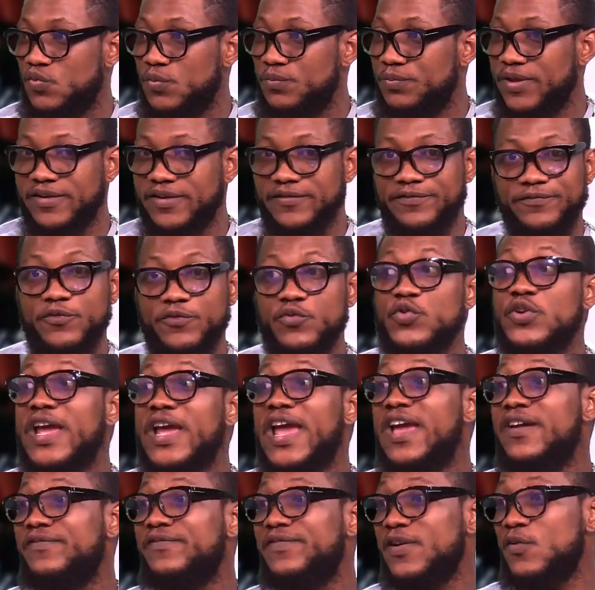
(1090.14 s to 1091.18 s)
will be food
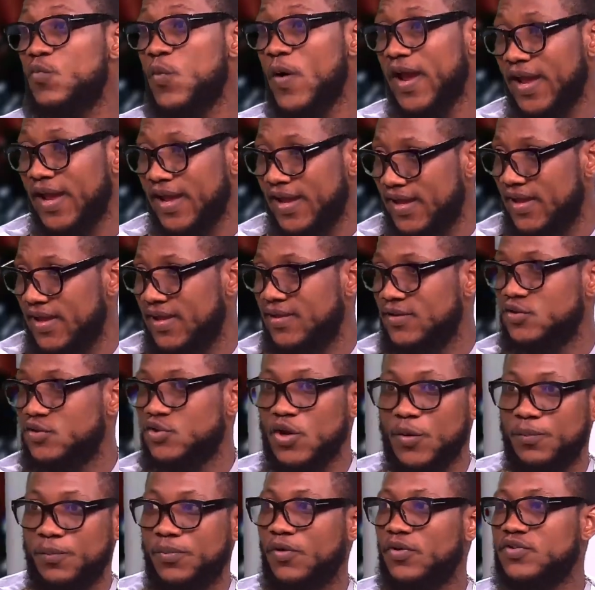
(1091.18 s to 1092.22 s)
everywhere,
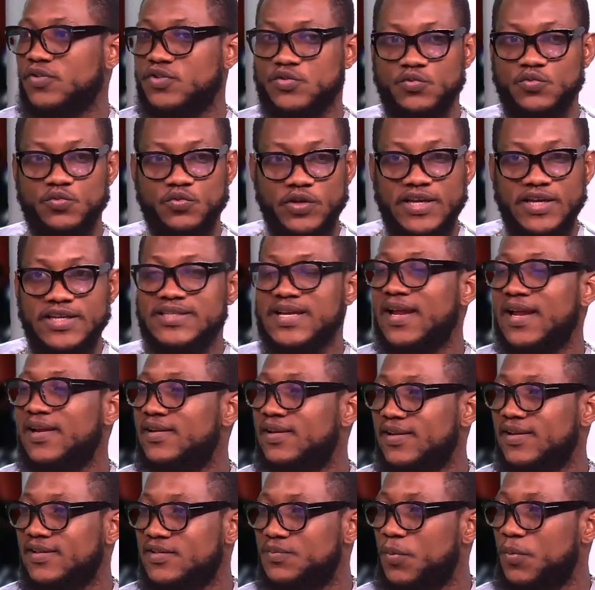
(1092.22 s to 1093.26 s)
surplus to eat
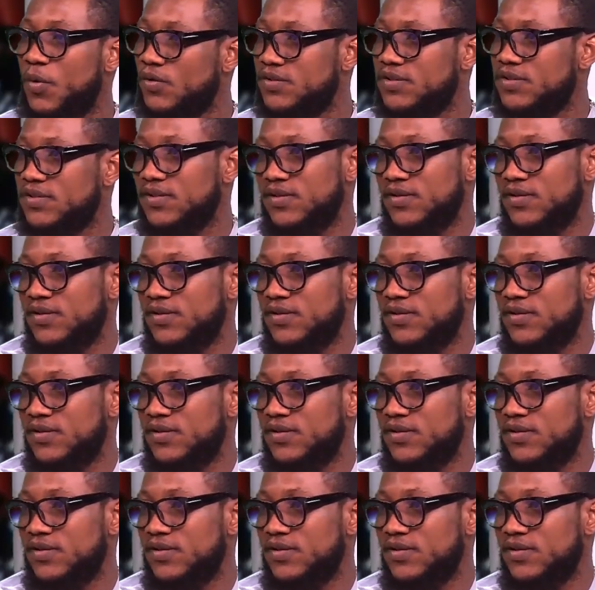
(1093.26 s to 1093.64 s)
and export.